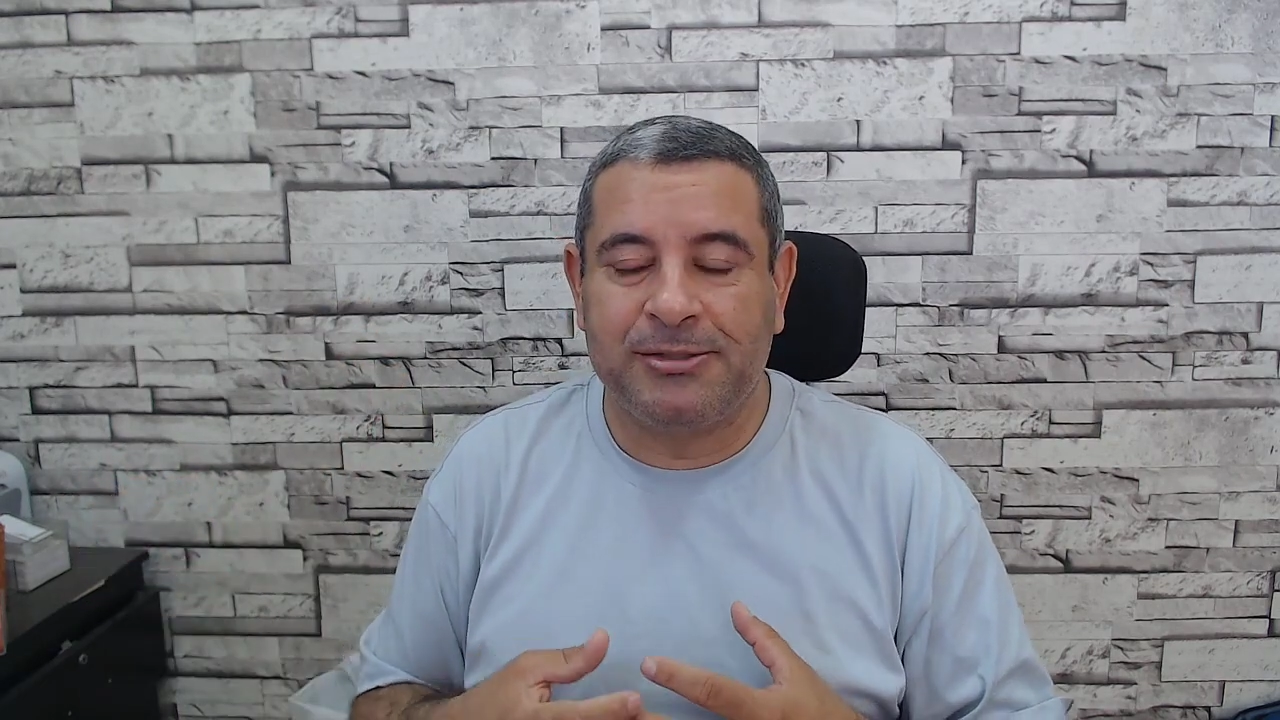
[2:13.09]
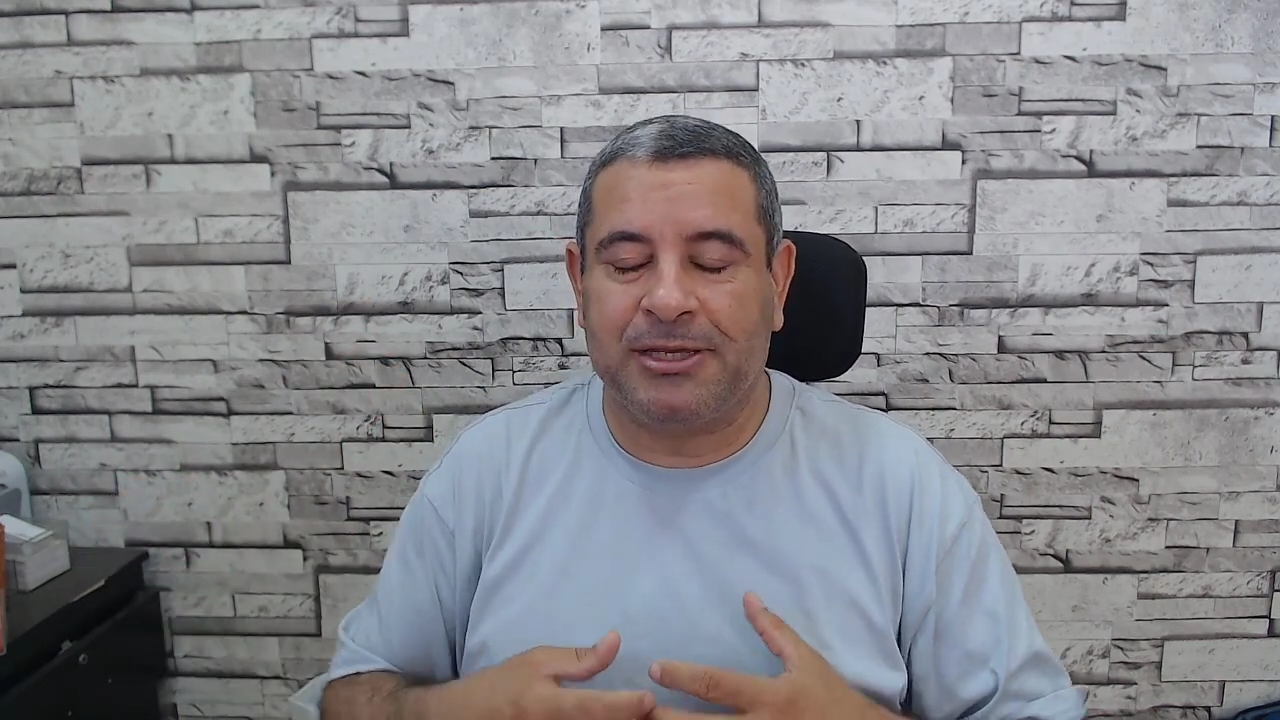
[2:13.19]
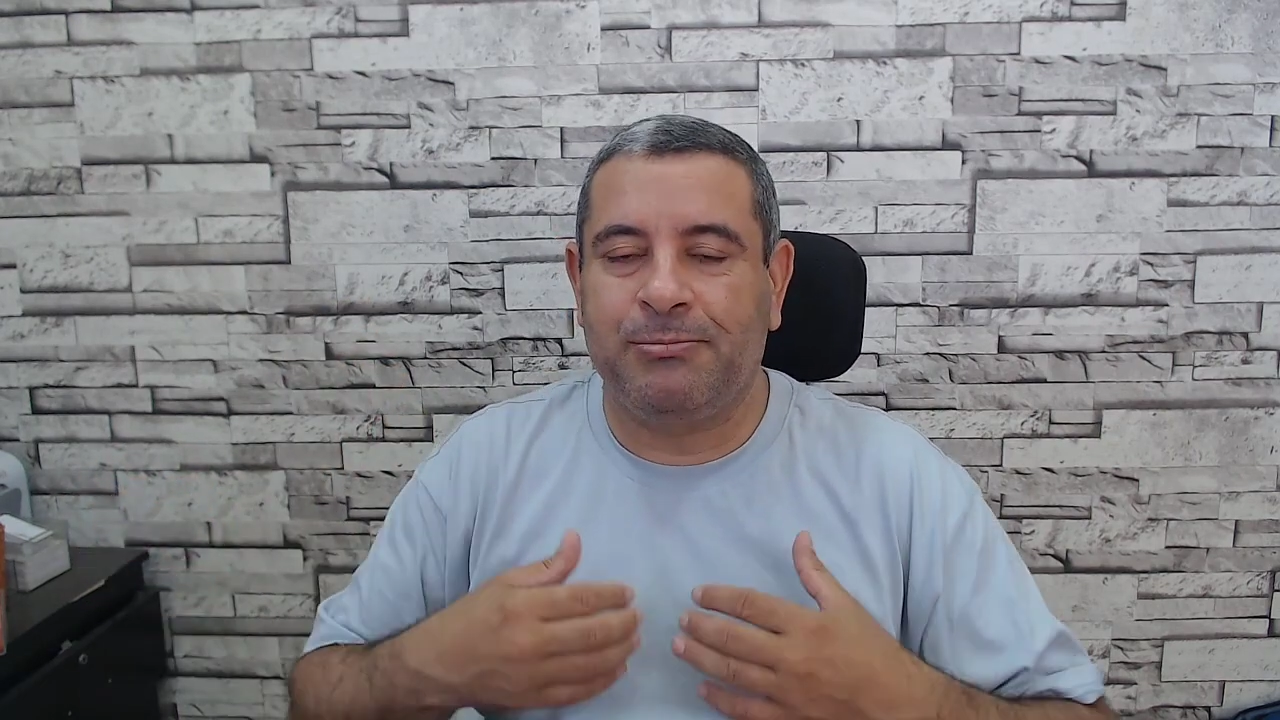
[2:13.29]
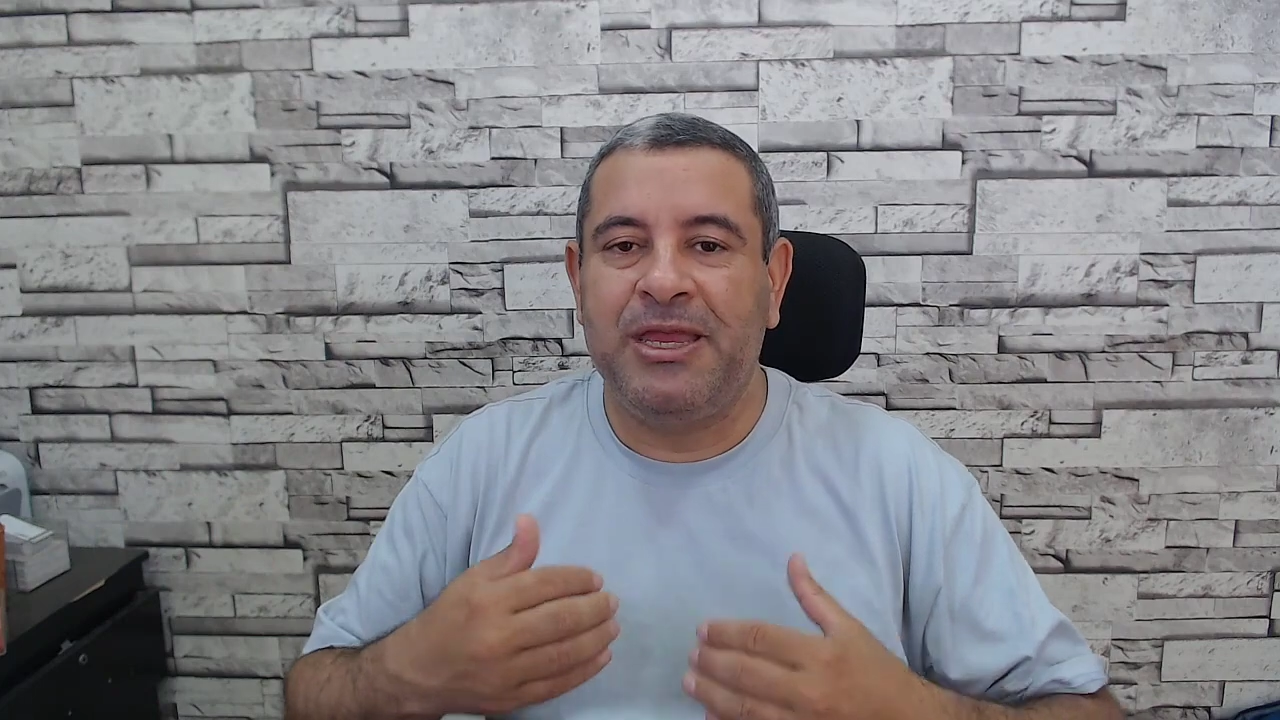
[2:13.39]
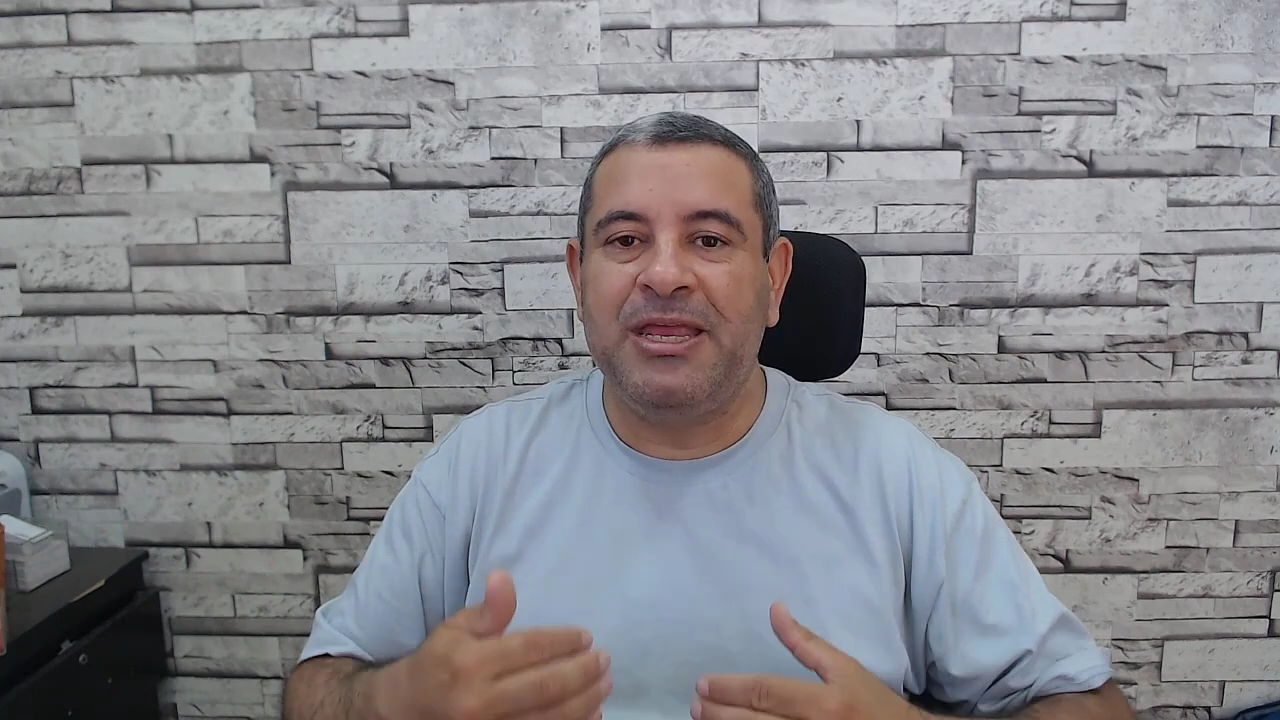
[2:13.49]

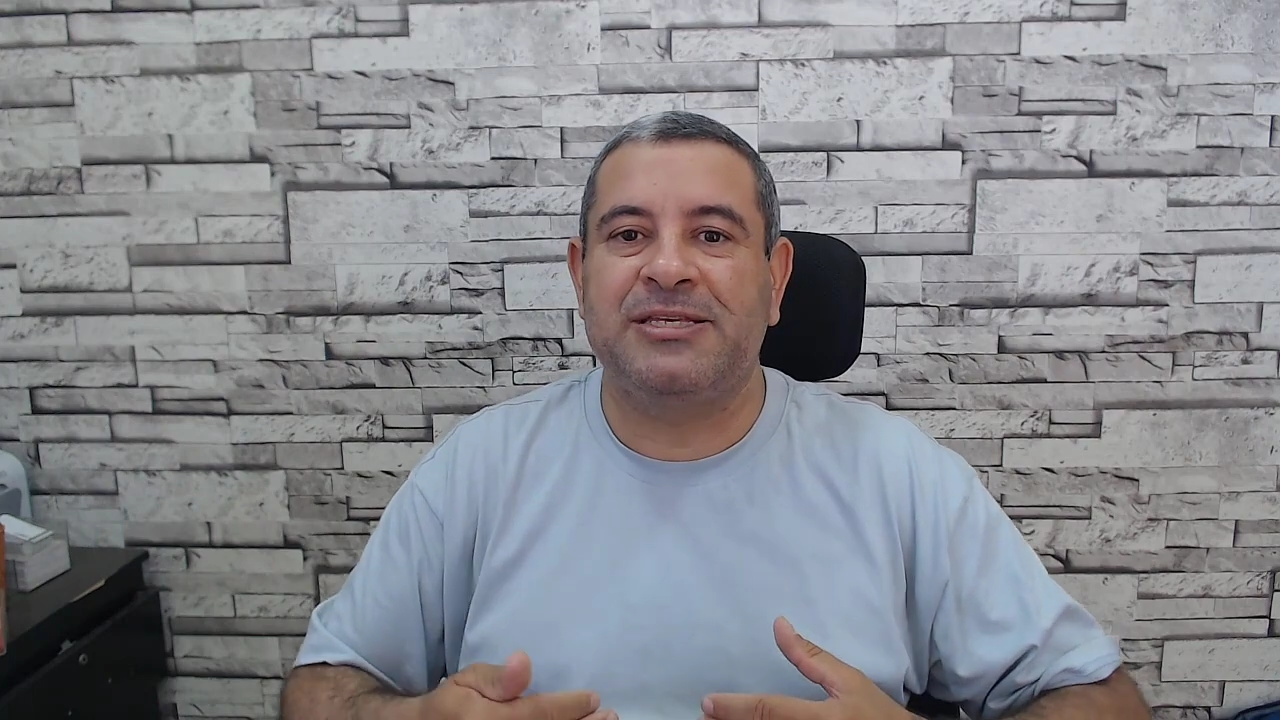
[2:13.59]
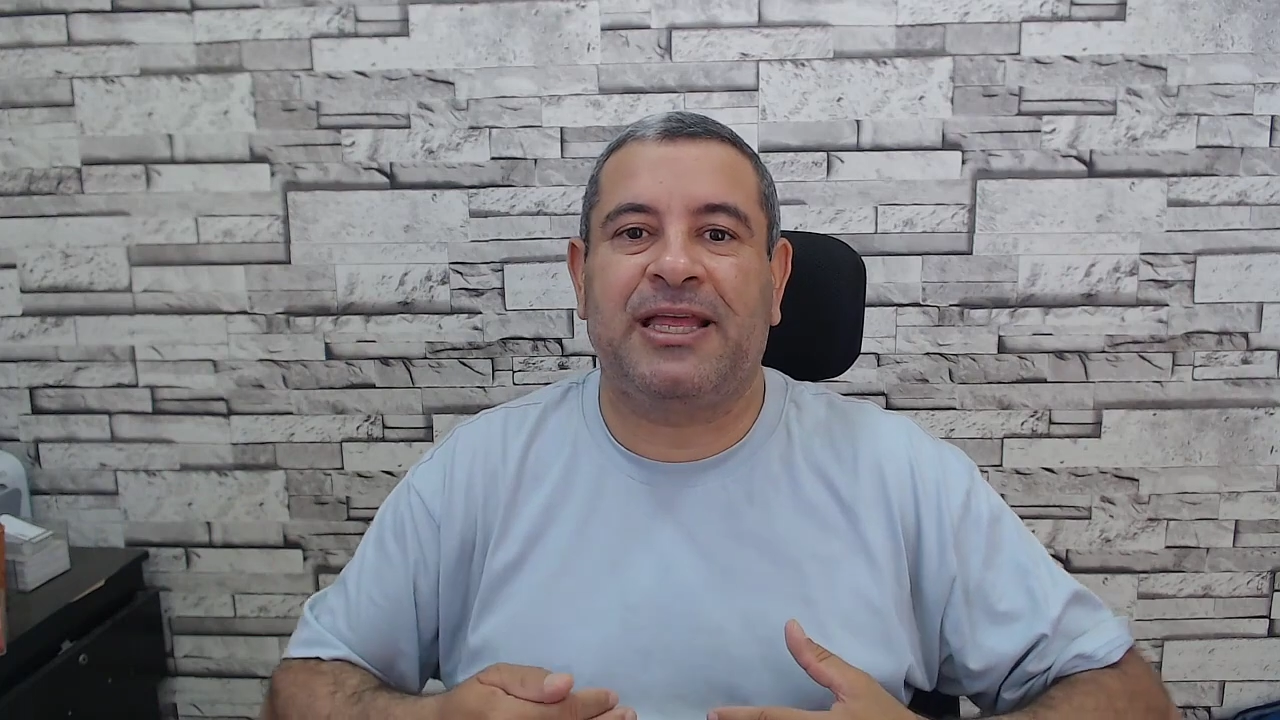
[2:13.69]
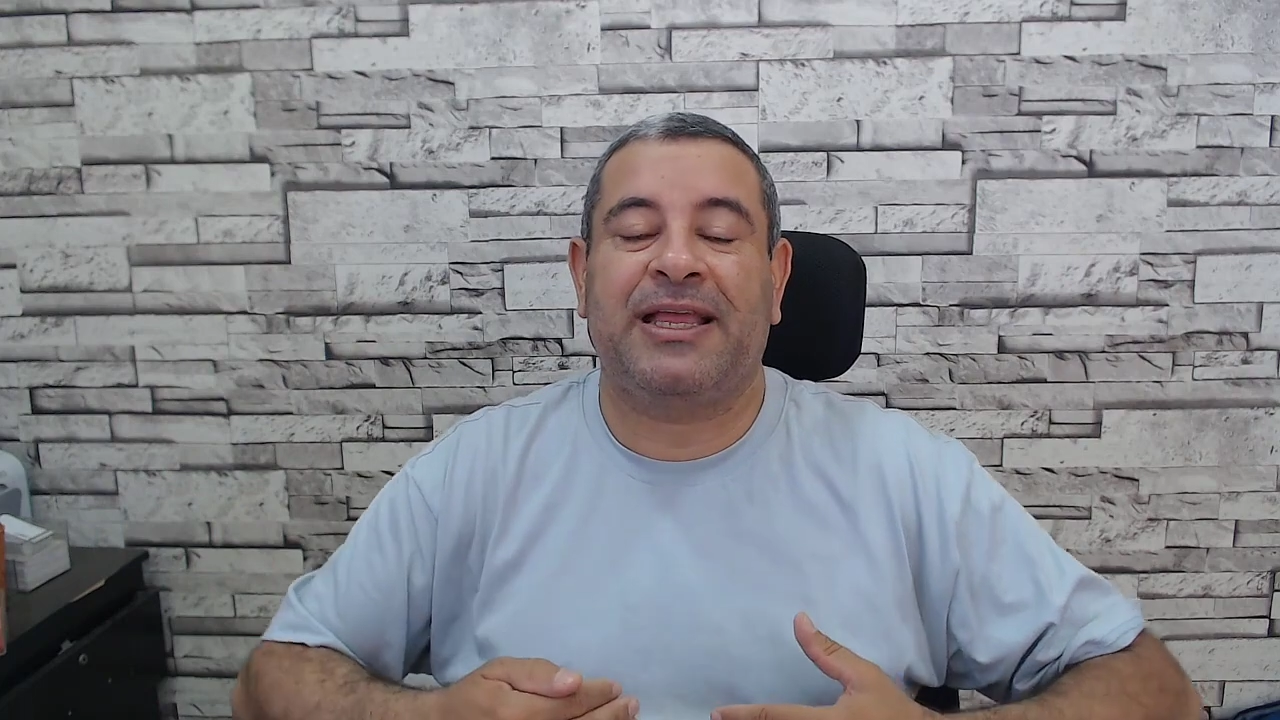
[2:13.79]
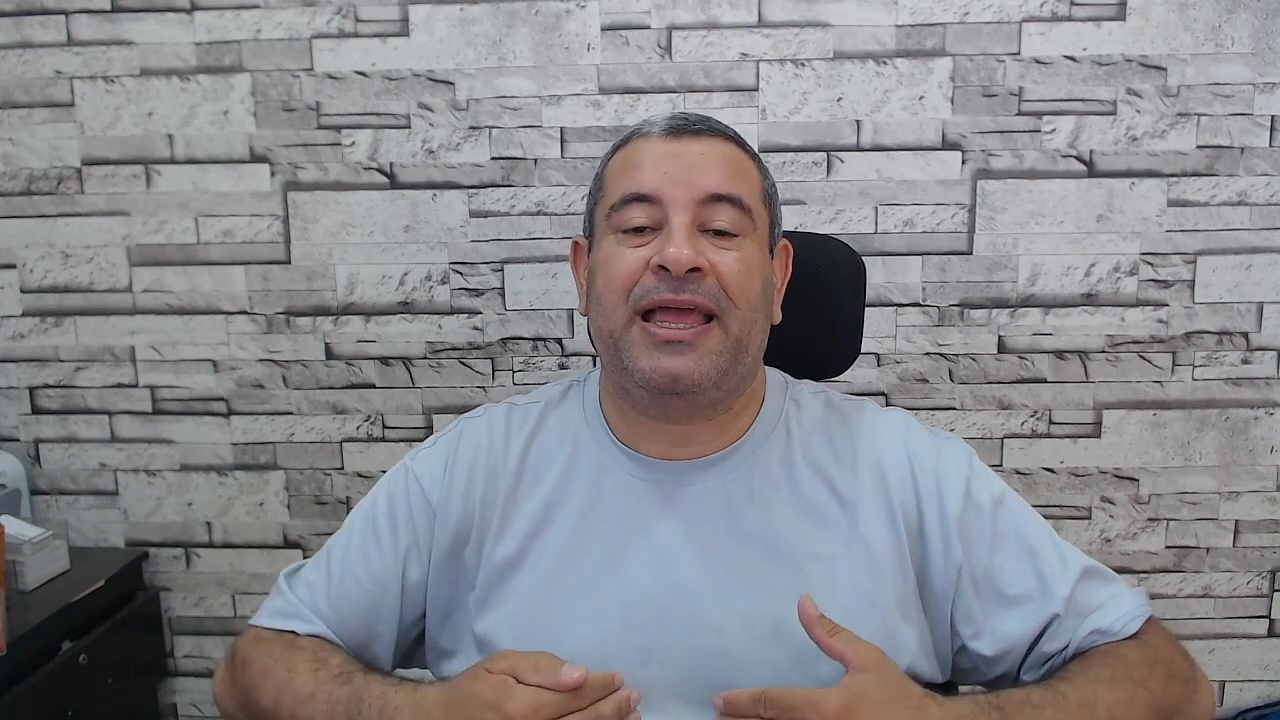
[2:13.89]
It means that I